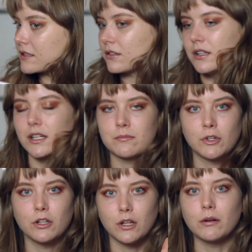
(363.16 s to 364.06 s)
it look like I'm
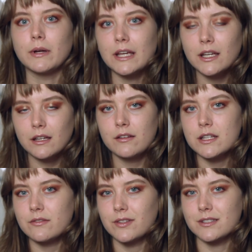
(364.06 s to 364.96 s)
glowing,
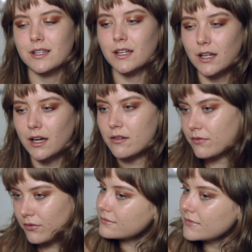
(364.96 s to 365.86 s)
it feels like
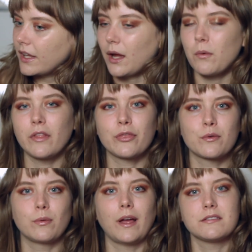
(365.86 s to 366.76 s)
enough. Like I want the
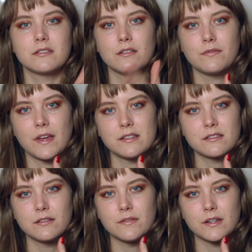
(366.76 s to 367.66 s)
rest of the face
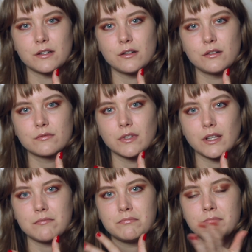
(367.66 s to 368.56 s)
to feel
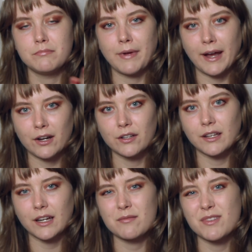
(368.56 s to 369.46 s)
really bare and
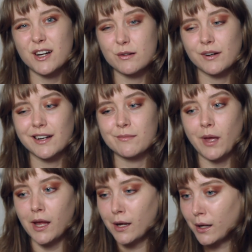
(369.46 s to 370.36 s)
like I'm not wearing
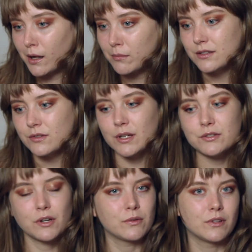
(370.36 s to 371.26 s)
makeup, so I
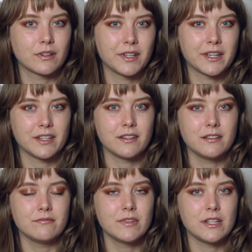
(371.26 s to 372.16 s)
don't look like a
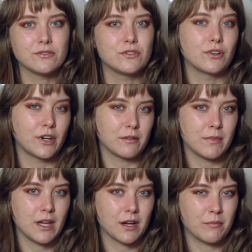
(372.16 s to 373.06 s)
Instagram
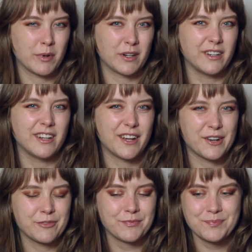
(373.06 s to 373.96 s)
makeupper, you
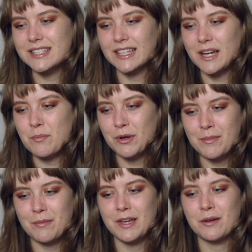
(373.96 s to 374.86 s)
know? It's like I put
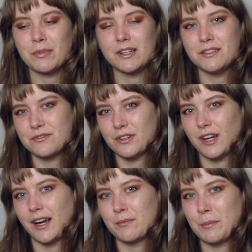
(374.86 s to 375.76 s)
my makeup on
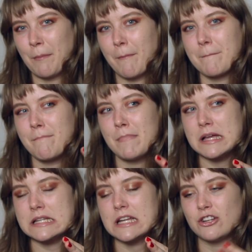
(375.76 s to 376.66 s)
Instagram,
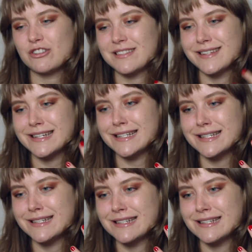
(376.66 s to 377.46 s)
but it's just not